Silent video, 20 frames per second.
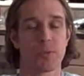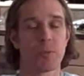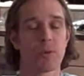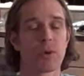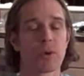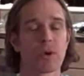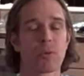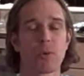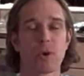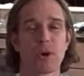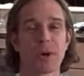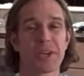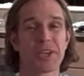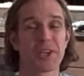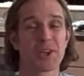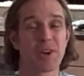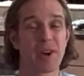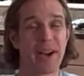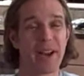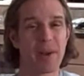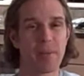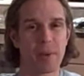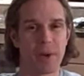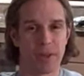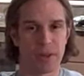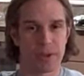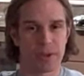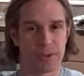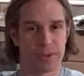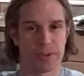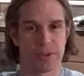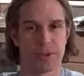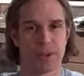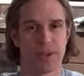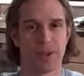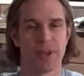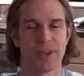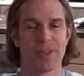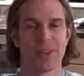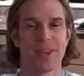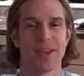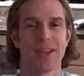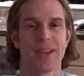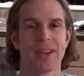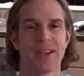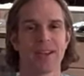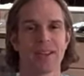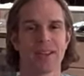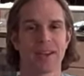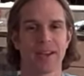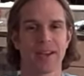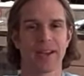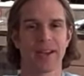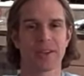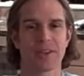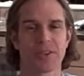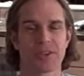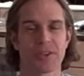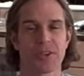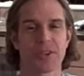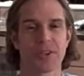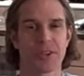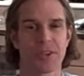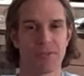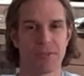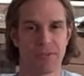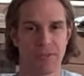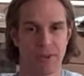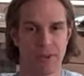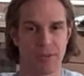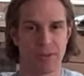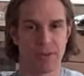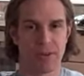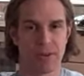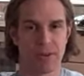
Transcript: more worried grandmothers than anything else than the fever.